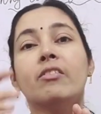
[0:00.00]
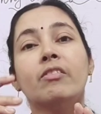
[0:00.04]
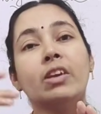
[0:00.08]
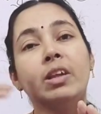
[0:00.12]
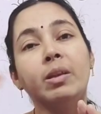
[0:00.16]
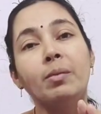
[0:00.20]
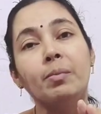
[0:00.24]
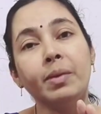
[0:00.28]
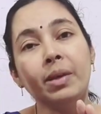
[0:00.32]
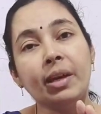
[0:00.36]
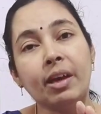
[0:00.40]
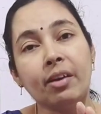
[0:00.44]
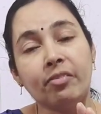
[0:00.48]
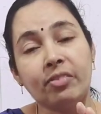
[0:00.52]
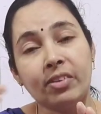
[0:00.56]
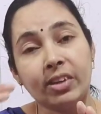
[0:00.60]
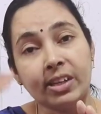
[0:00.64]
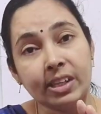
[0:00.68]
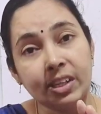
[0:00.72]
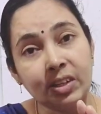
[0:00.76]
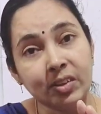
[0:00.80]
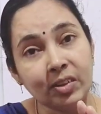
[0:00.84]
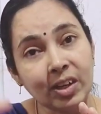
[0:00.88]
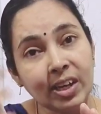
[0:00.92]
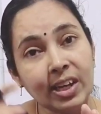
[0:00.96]
will be
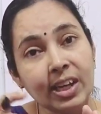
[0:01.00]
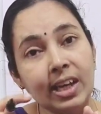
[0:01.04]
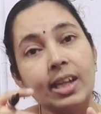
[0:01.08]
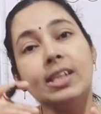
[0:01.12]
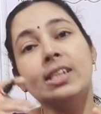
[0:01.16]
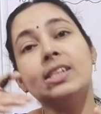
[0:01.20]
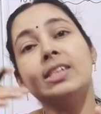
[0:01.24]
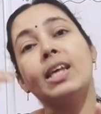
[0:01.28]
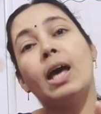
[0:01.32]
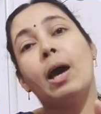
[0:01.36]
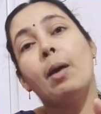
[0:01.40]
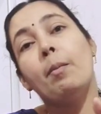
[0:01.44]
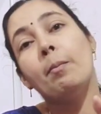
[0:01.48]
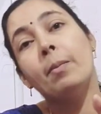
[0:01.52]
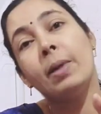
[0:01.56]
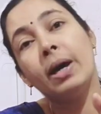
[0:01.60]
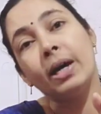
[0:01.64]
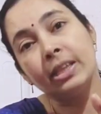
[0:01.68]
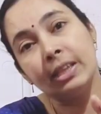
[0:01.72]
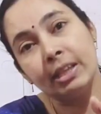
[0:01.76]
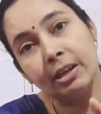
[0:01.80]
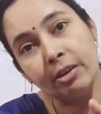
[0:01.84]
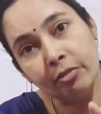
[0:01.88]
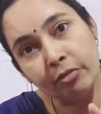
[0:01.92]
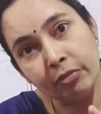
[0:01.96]
effective against some
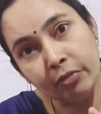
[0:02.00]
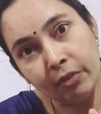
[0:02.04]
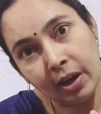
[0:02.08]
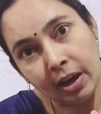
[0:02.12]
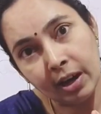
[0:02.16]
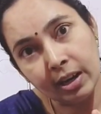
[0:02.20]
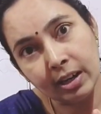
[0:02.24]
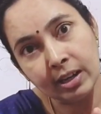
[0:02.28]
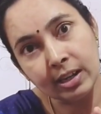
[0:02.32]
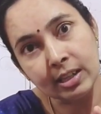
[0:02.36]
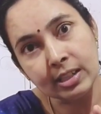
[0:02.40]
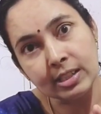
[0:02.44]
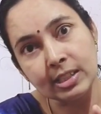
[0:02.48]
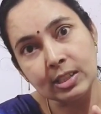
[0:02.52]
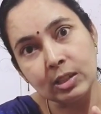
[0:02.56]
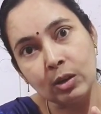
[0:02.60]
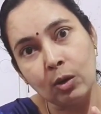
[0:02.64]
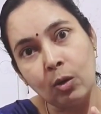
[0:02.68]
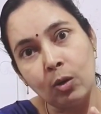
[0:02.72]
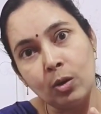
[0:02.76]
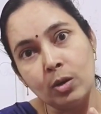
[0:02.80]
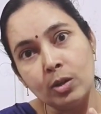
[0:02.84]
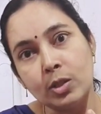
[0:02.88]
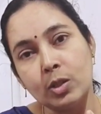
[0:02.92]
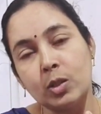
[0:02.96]
other fungus
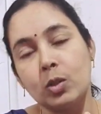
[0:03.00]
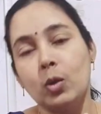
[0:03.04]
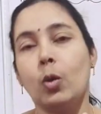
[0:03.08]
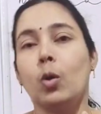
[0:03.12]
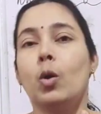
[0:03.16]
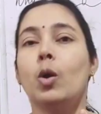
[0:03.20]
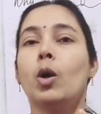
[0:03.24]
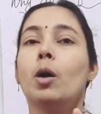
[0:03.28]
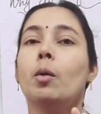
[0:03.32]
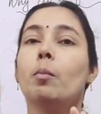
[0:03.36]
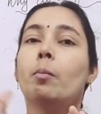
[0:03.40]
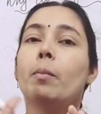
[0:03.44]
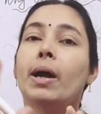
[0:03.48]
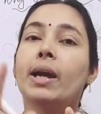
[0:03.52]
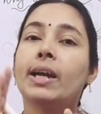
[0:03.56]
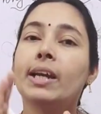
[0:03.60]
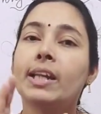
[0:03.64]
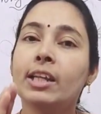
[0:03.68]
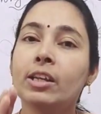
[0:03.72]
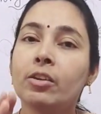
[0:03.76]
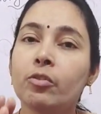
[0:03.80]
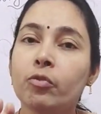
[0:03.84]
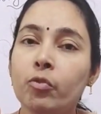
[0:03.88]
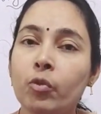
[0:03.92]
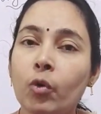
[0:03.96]
also, but
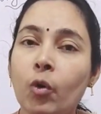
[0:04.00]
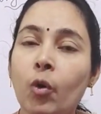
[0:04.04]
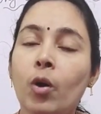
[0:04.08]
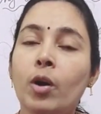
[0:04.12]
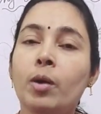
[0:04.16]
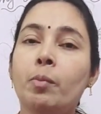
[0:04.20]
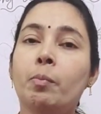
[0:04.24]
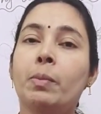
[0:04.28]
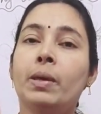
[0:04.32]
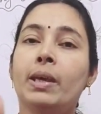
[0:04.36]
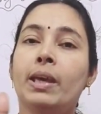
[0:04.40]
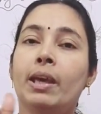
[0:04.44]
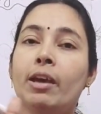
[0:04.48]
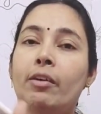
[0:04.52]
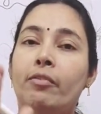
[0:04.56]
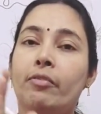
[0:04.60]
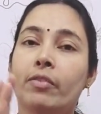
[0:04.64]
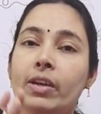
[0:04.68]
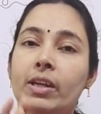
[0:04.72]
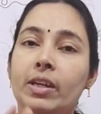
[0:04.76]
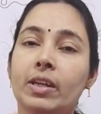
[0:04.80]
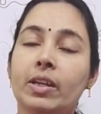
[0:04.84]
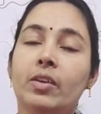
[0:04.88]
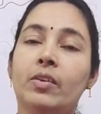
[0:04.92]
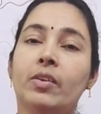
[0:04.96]
it won't be
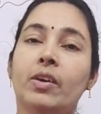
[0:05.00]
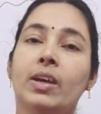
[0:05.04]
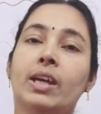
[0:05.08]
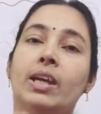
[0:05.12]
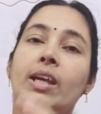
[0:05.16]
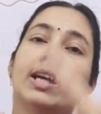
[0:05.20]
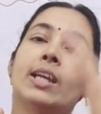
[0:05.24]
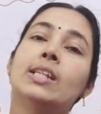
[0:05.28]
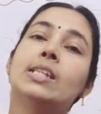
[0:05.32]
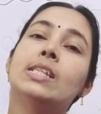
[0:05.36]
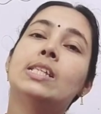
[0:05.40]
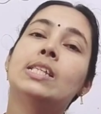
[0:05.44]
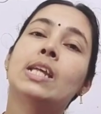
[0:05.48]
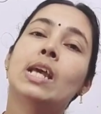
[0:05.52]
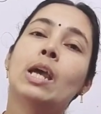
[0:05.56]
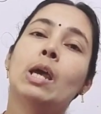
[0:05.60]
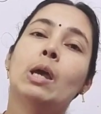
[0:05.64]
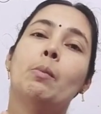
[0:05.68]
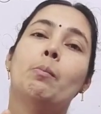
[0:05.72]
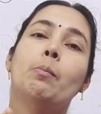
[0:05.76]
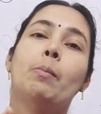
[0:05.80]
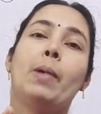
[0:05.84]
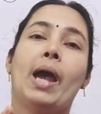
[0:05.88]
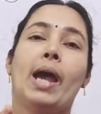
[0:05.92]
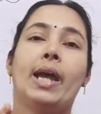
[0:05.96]
effective against
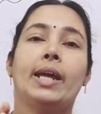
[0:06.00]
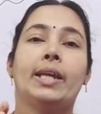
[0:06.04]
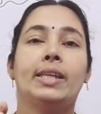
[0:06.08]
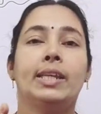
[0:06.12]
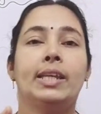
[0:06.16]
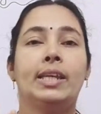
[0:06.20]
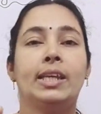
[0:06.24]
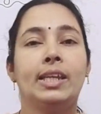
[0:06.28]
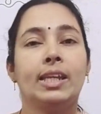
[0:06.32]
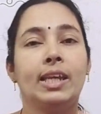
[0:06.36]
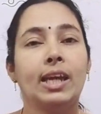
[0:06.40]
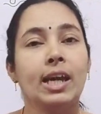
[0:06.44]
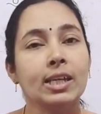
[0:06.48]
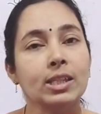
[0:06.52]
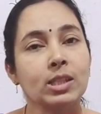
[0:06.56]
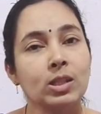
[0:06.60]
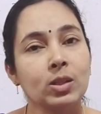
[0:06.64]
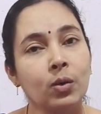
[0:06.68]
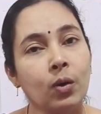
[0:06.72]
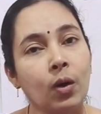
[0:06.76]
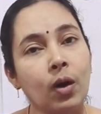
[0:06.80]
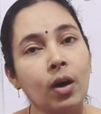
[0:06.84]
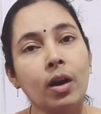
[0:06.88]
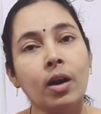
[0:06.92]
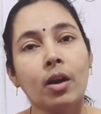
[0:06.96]
bacteria
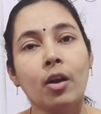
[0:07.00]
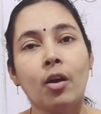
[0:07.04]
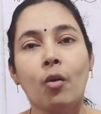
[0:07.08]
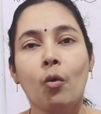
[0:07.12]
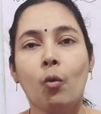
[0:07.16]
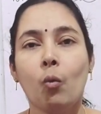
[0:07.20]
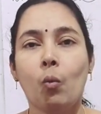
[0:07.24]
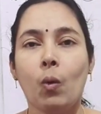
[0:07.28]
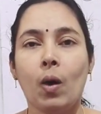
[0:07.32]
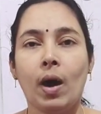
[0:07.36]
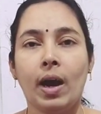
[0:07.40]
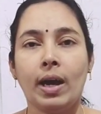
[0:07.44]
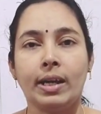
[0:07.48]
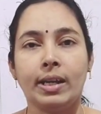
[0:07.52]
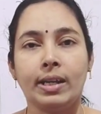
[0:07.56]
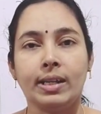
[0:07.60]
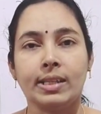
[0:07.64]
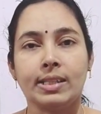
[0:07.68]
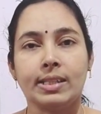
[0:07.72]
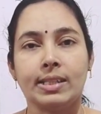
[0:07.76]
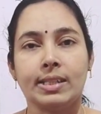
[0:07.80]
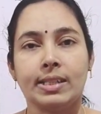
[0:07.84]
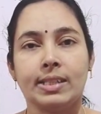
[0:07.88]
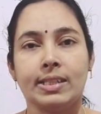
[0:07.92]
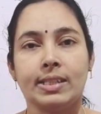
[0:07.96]
or
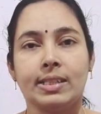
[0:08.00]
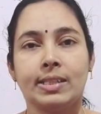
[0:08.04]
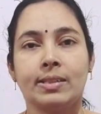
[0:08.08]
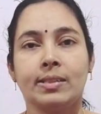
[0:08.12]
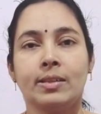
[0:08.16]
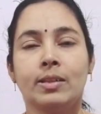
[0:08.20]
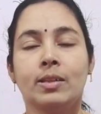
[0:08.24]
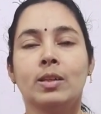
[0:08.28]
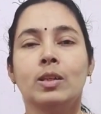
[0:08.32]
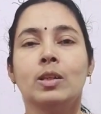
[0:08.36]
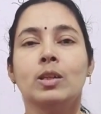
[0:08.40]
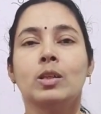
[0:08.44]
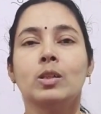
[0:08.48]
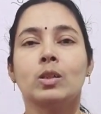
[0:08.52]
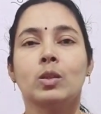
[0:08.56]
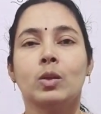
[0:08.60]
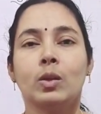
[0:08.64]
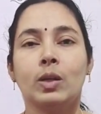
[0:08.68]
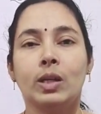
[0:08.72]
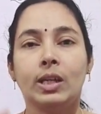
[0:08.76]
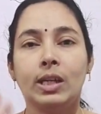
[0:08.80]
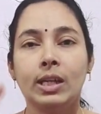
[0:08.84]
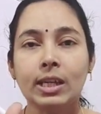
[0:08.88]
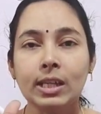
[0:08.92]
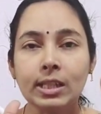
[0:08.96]
viruses. So
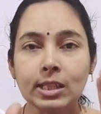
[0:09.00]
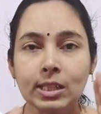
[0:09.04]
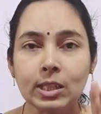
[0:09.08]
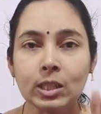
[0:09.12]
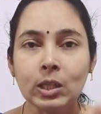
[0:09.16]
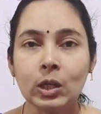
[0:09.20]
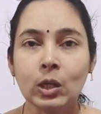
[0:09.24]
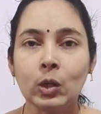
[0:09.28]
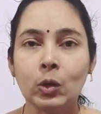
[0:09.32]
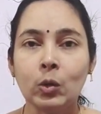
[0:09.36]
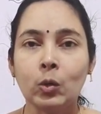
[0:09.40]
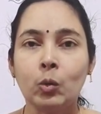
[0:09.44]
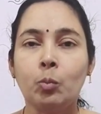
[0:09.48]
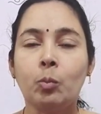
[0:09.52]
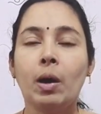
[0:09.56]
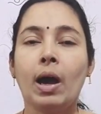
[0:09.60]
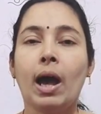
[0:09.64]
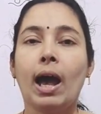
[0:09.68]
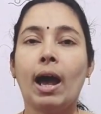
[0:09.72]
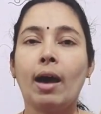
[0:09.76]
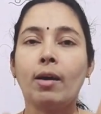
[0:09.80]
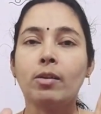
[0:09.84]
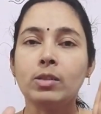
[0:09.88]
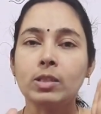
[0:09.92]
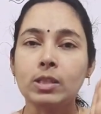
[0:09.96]
each group
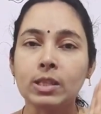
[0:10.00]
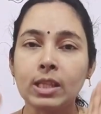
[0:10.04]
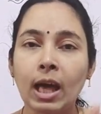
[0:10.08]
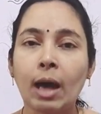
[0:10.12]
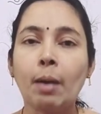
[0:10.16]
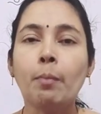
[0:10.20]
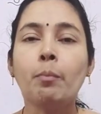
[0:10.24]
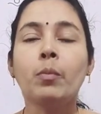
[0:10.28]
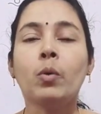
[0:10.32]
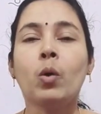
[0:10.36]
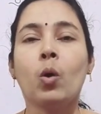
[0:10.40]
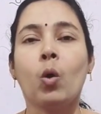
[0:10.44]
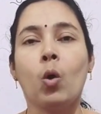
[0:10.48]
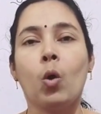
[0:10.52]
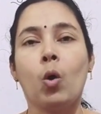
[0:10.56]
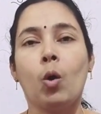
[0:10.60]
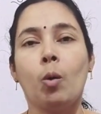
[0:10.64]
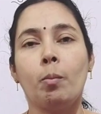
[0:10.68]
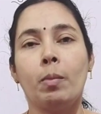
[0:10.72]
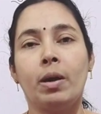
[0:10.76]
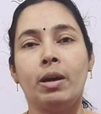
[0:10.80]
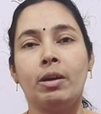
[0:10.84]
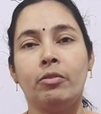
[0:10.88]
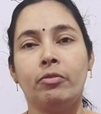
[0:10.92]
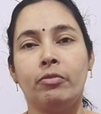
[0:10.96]
has some
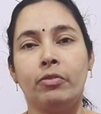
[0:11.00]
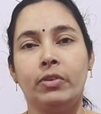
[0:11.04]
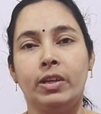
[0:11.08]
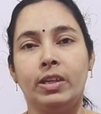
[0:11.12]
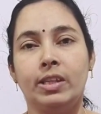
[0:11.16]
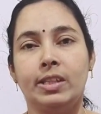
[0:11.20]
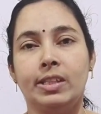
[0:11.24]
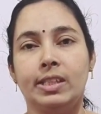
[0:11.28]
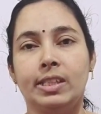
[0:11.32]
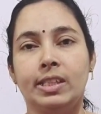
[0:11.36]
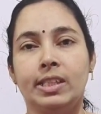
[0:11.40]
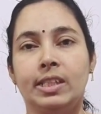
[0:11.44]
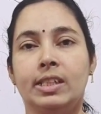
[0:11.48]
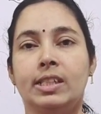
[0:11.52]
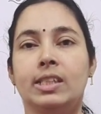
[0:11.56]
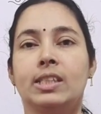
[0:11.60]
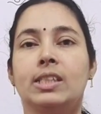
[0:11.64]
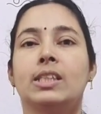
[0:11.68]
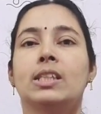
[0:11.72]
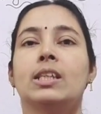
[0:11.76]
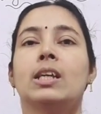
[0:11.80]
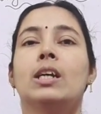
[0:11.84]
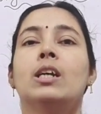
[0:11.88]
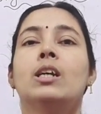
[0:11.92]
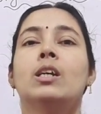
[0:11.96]
common features.
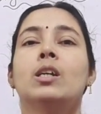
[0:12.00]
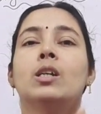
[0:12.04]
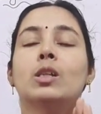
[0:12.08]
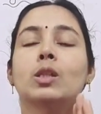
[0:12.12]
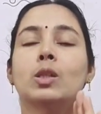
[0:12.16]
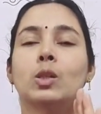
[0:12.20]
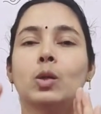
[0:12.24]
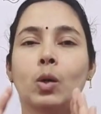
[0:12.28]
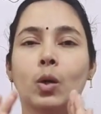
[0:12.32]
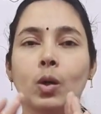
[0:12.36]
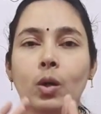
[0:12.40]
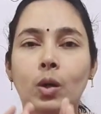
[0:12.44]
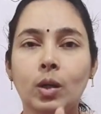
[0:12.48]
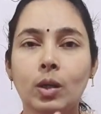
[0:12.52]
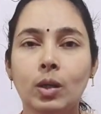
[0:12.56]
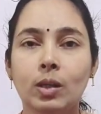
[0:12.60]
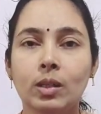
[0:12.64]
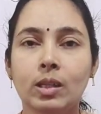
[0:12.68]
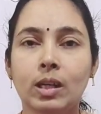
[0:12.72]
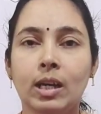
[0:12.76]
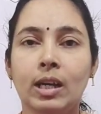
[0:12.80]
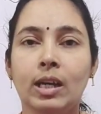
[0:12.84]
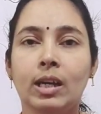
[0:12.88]
So